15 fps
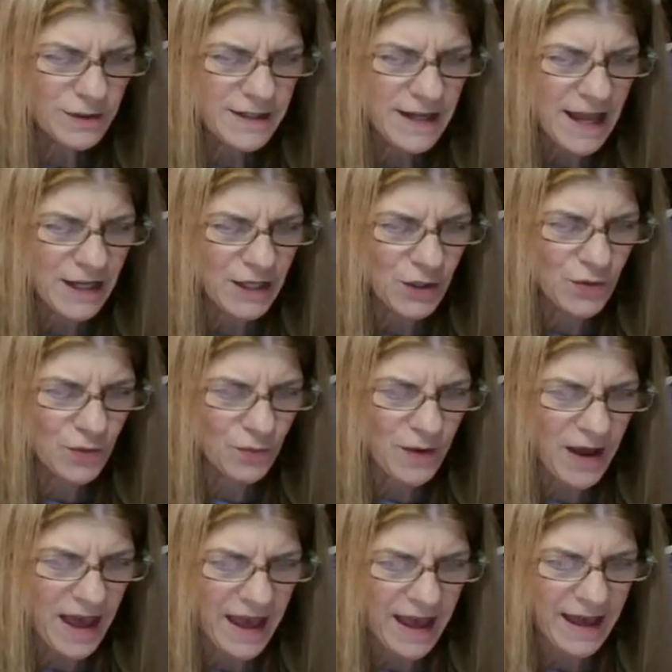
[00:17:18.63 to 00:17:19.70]
and
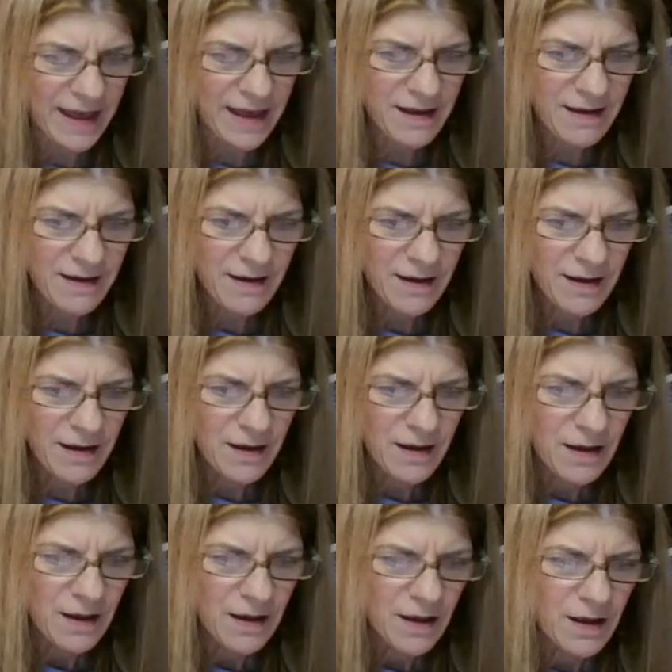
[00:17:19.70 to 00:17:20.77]
gray
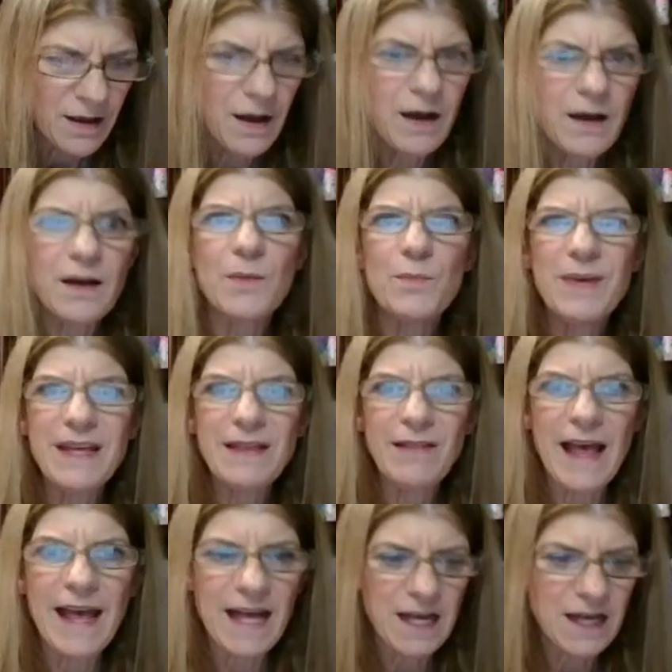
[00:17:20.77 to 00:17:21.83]
could be
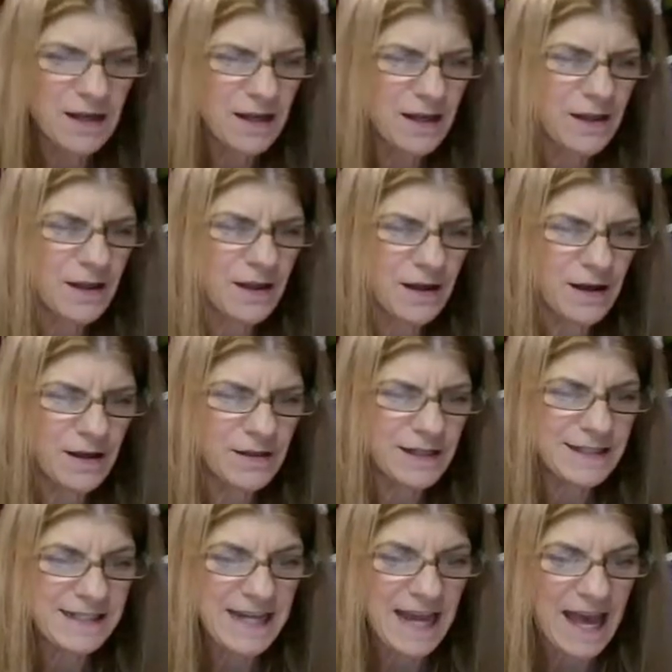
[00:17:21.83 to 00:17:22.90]
like the
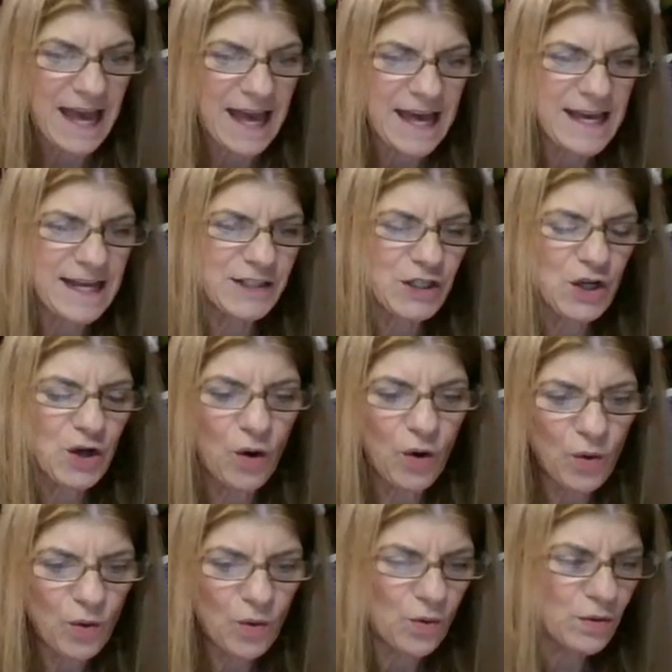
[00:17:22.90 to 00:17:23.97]
day. It's
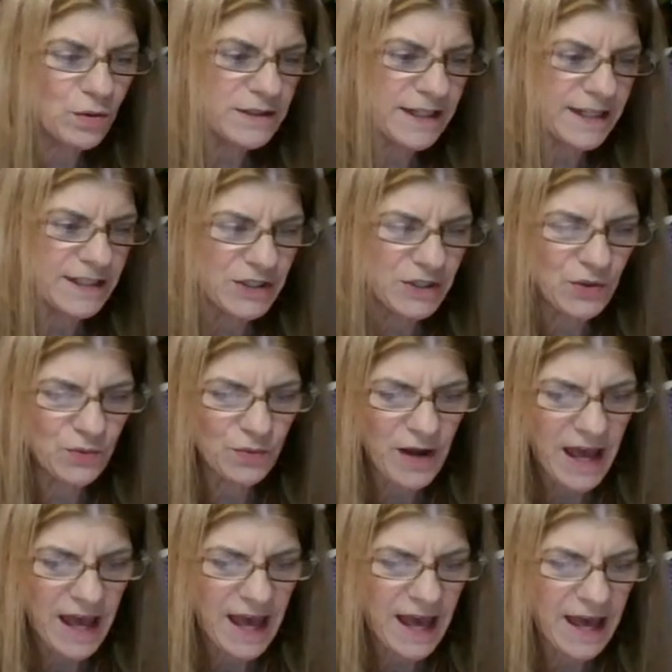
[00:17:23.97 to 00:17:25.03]
cold, it's
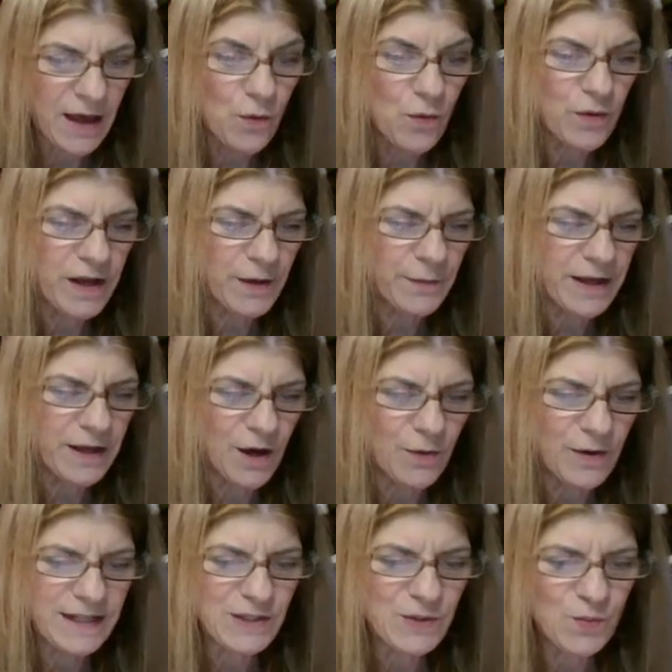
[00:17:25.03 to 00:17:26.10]
gray. Oh, here we go.
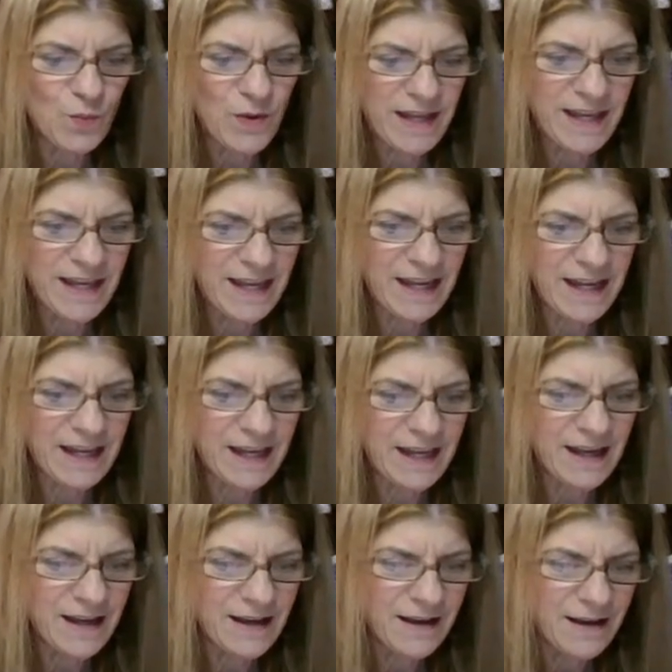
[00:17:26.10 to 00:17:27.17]
It's
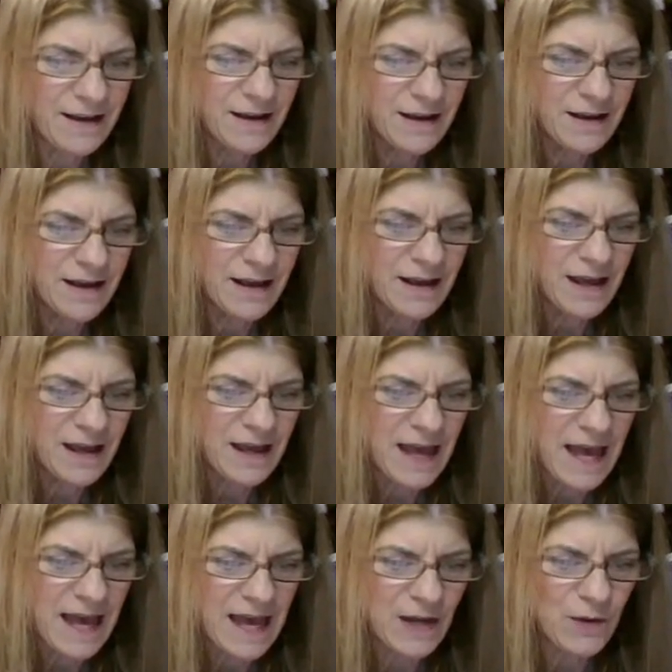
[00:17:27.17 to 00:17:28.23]
windy
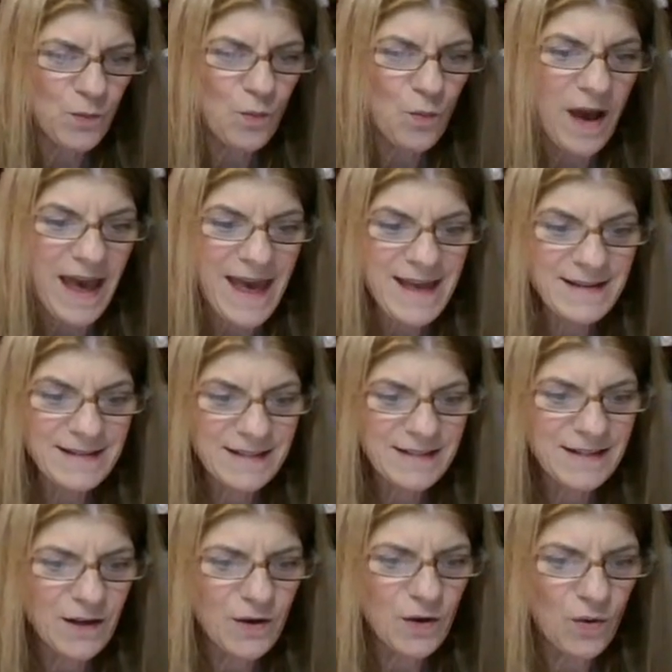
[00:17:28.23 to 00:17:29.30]
and
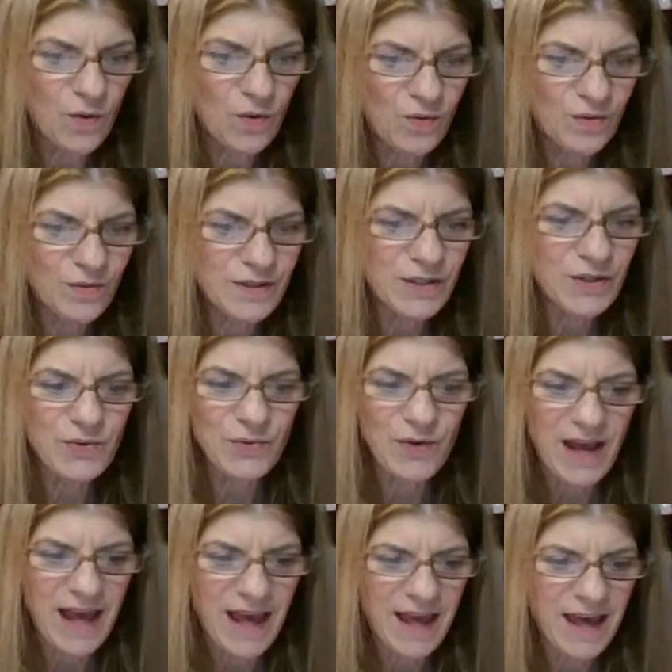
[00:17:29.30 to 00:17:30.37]
wet. Cold,
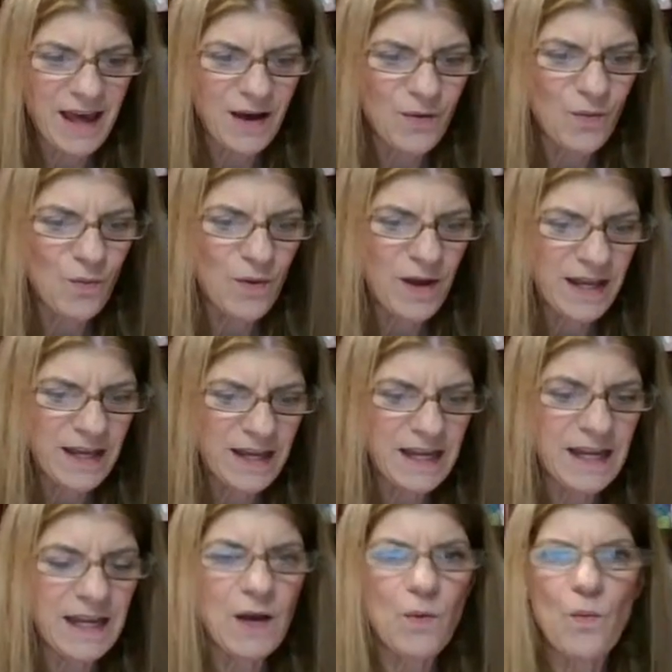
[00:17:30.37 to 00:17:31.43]
gray,
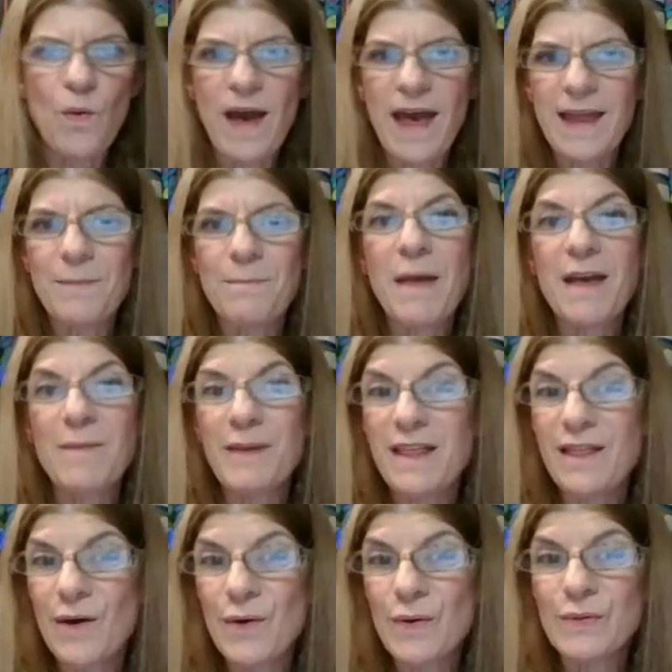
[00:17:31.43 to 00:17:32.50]
windy, wet. Maybe
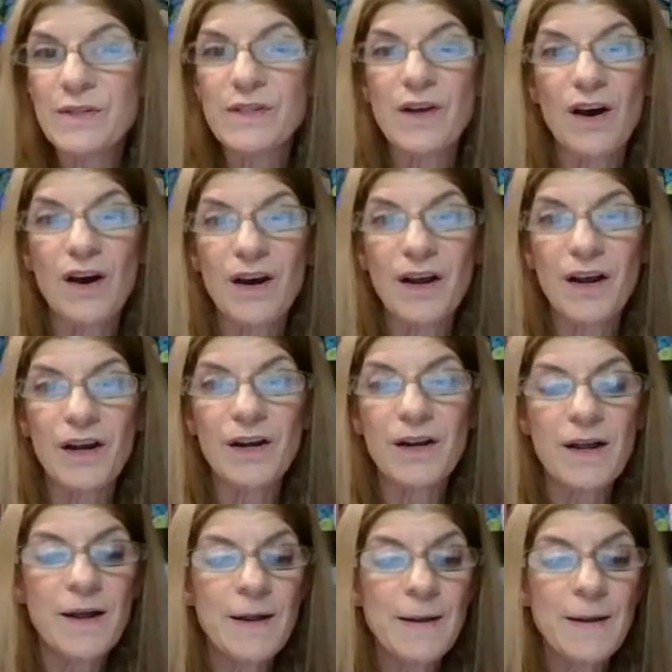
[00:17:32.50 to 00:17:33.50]
those are